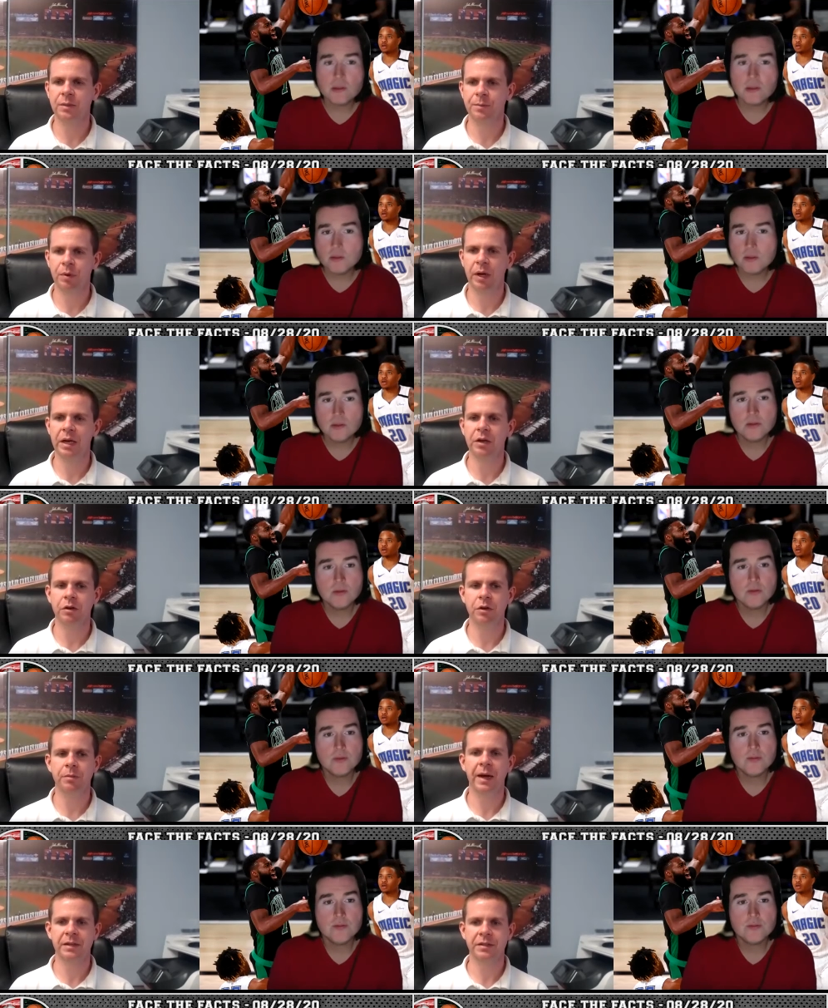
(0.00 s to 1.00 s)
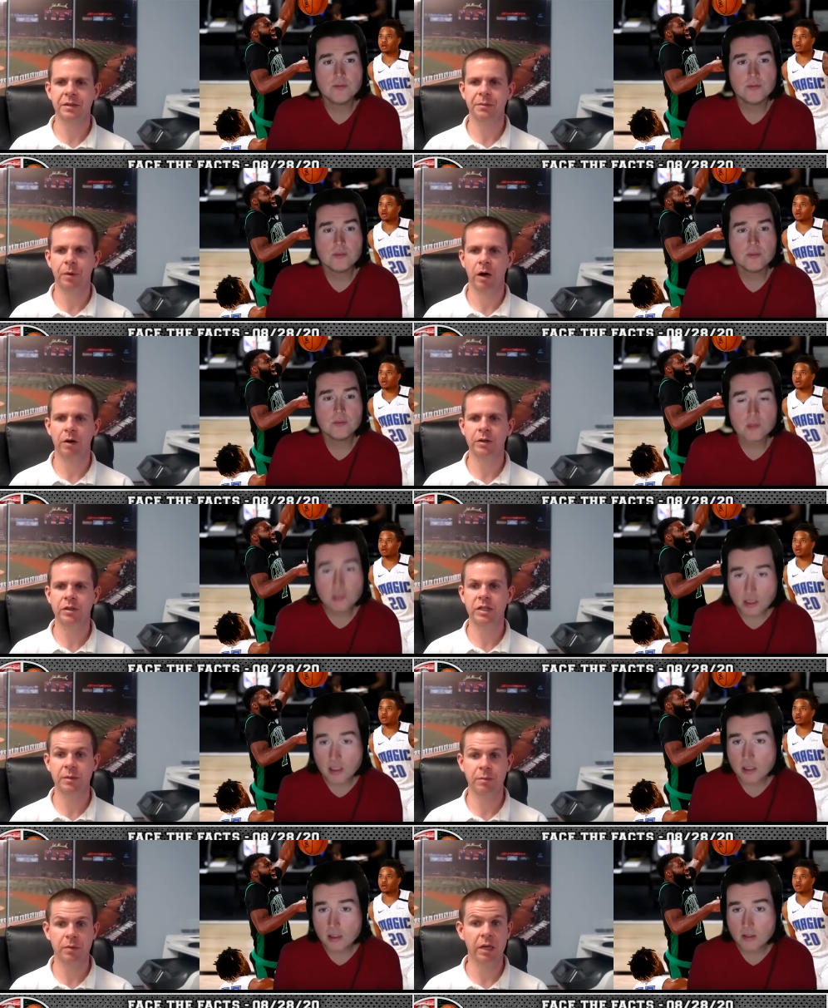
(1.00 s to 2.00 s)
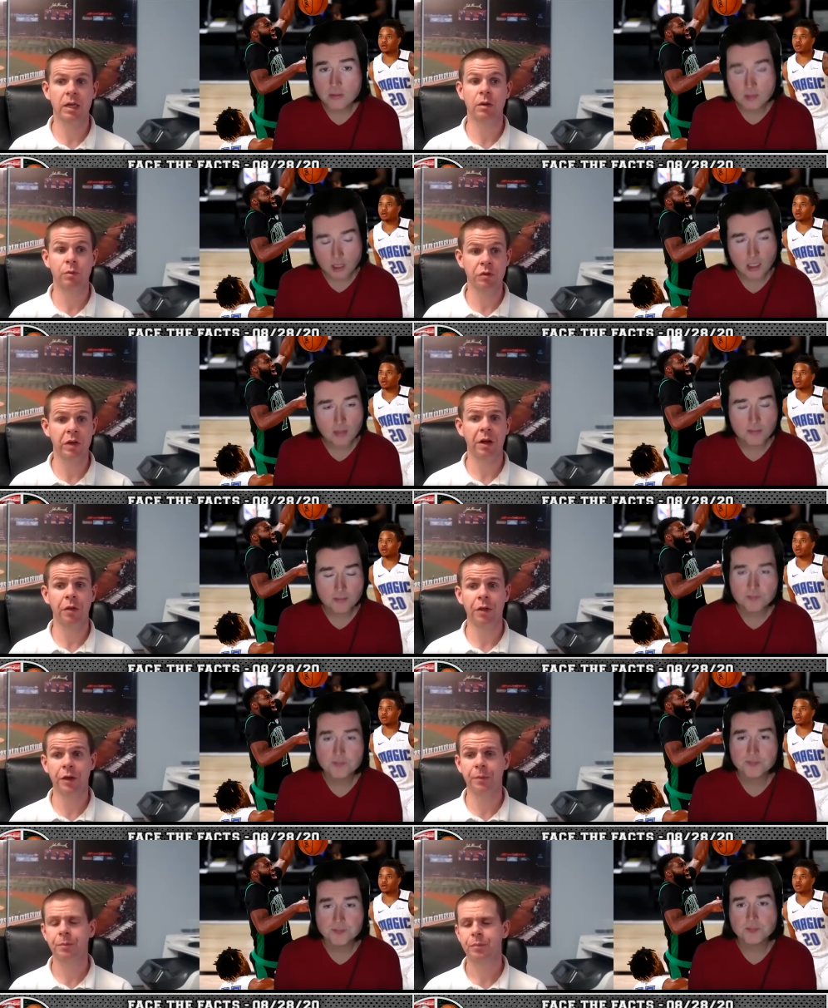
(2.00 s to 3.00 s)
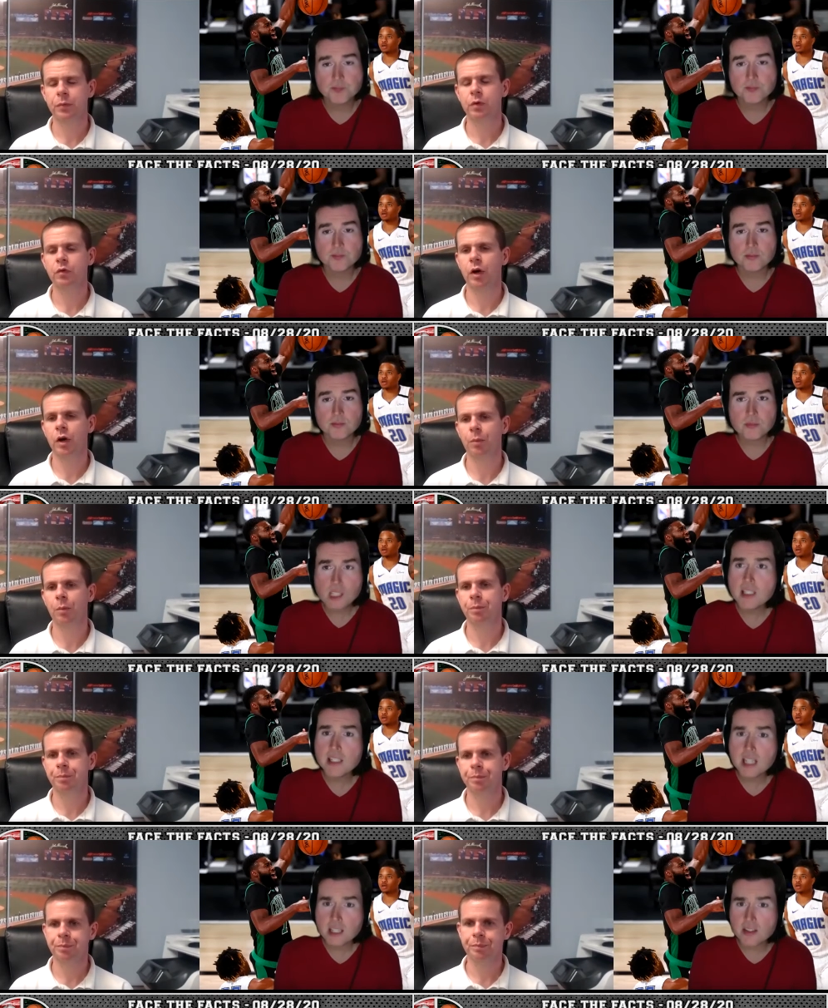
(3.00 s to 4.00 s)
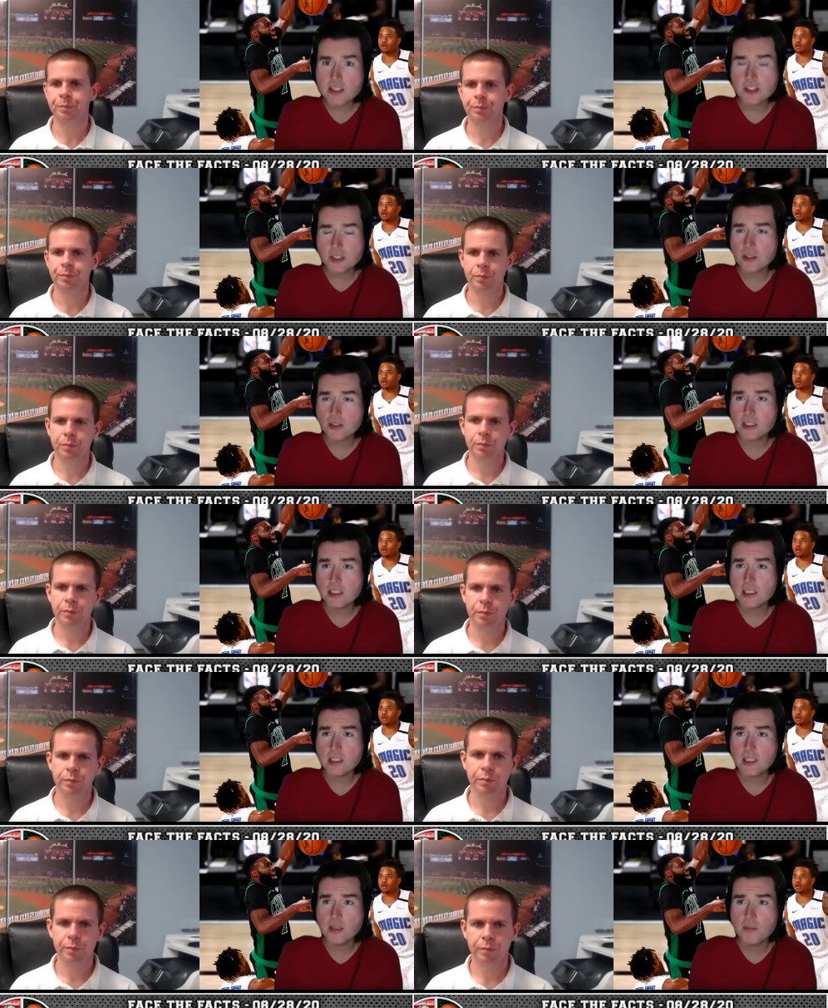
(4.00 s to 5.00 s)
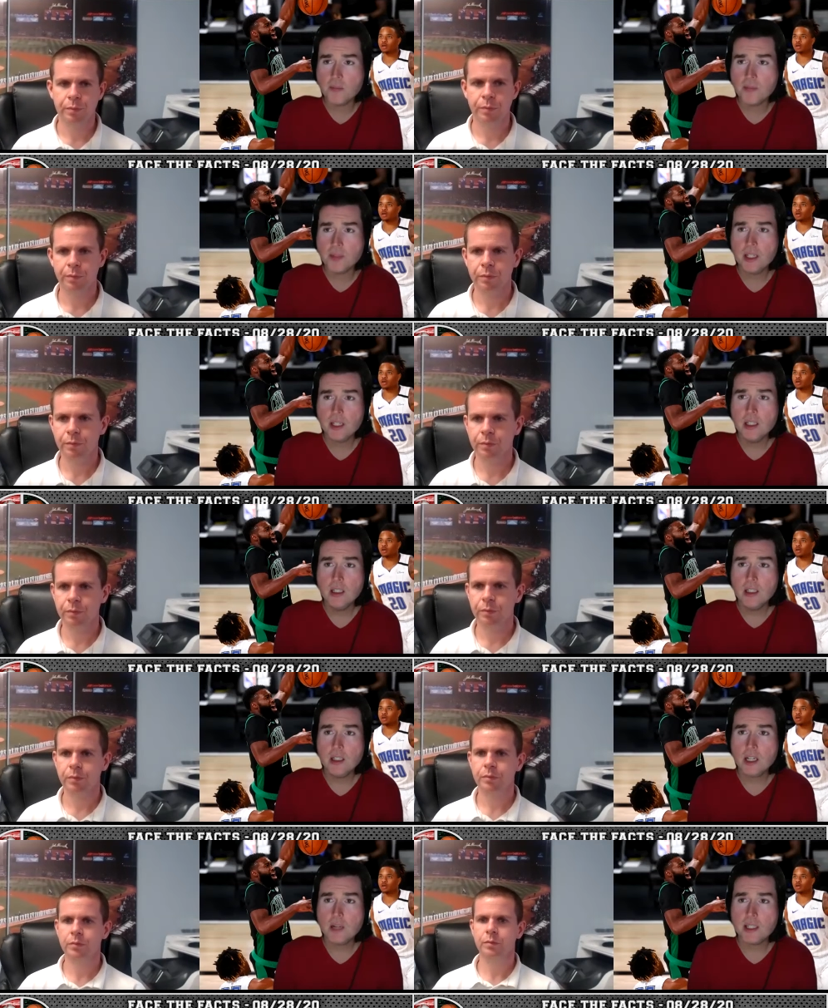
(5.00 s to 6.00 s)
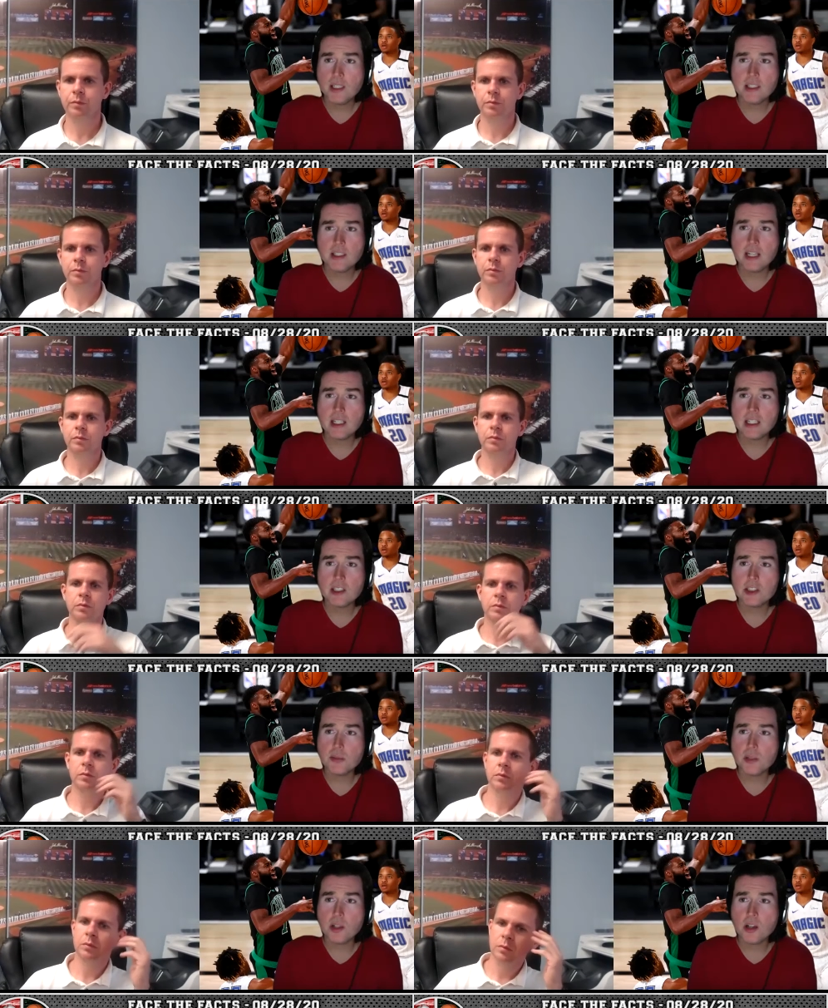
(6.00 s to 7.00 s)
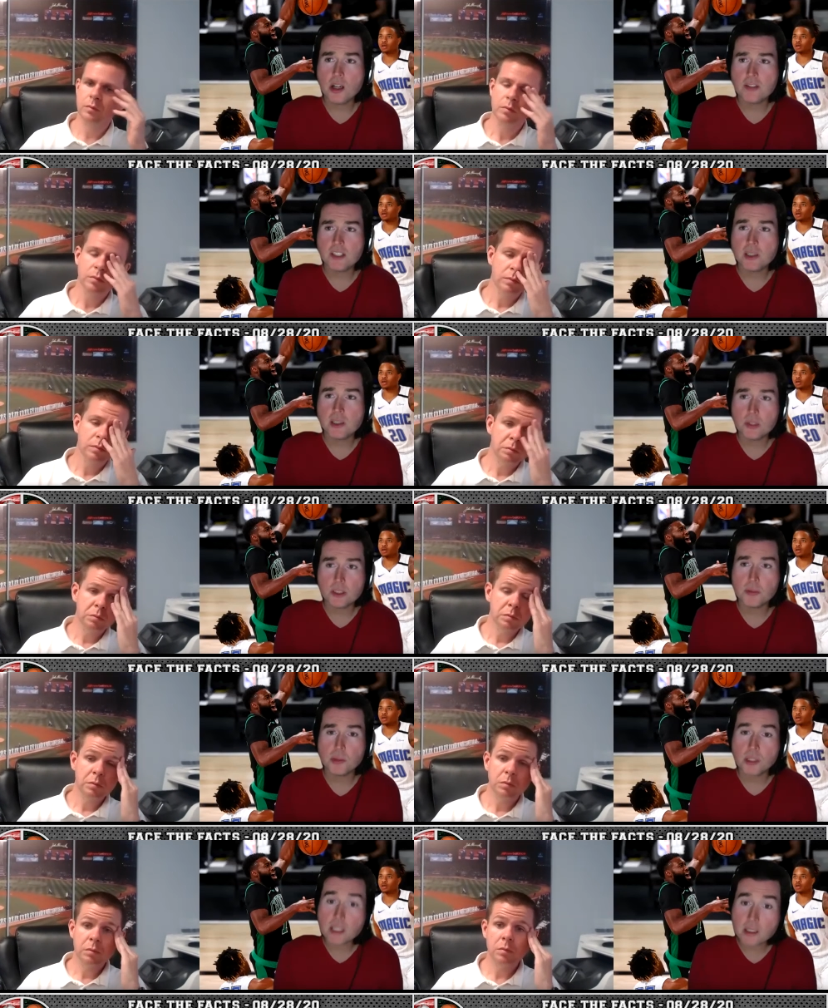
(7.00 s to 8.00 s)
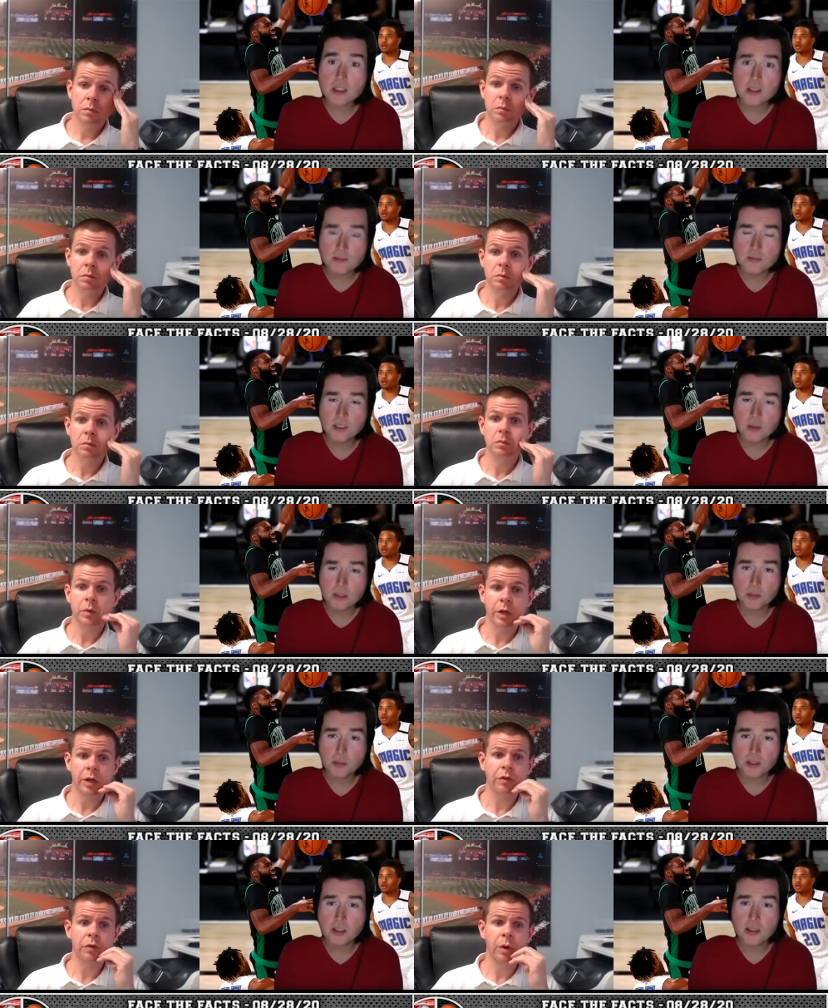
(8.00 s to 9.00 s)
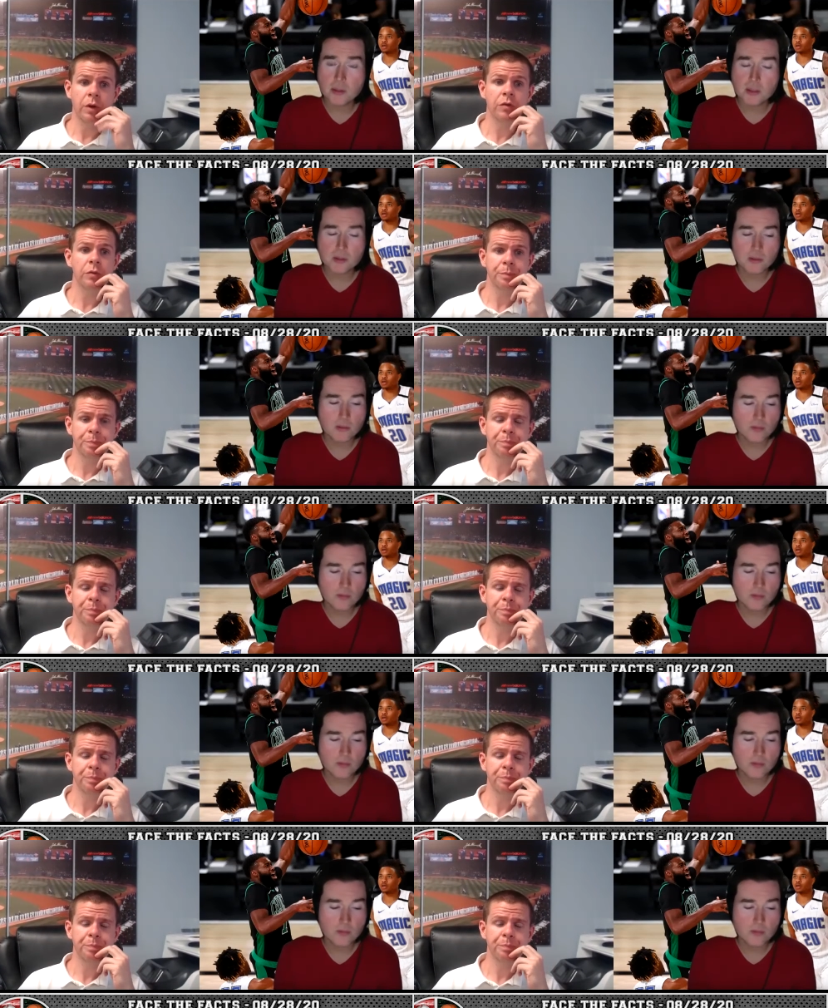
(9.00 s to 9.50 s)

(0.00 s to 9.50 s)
Speaker 1: to play good basketball and seemed like he yeah. was healthy. So
Speaker 2: yeah, this year he, um, I mean, getting into the playoffs, he was pretty good. He was pretty good. He was